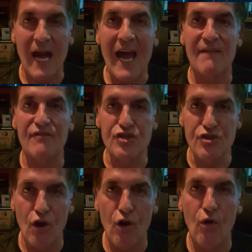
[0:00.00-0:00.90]
I have
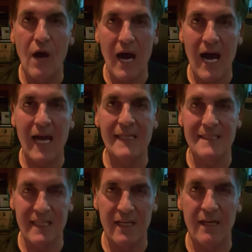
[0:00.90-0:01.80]
no
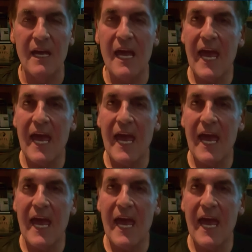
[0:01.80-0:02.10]
idea.